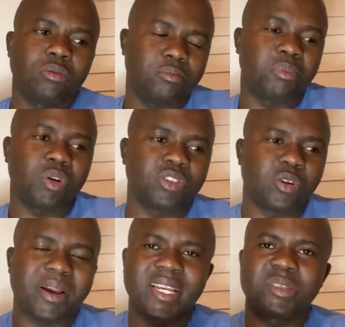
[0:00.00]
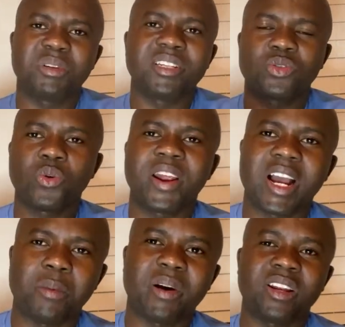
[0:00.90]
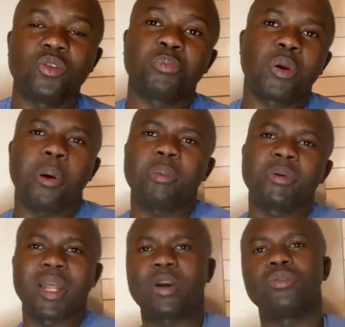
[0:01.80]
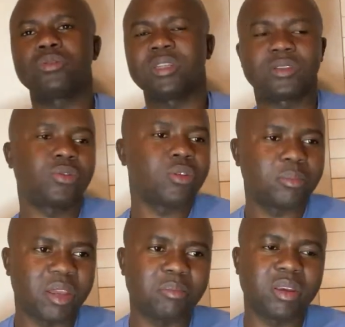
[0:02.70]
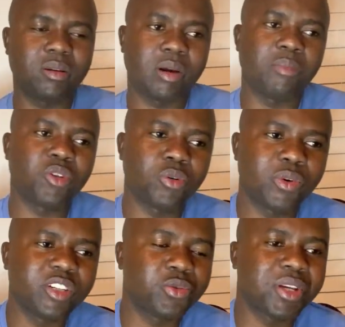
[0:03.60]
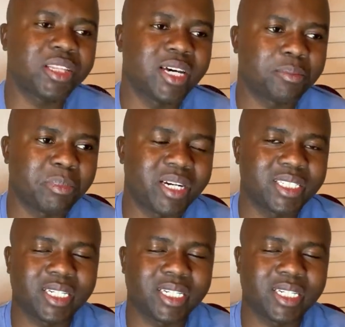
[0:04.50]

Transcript: because of my experience growing up, I knew probably when I go to this school, maybe I'm not going to get that much.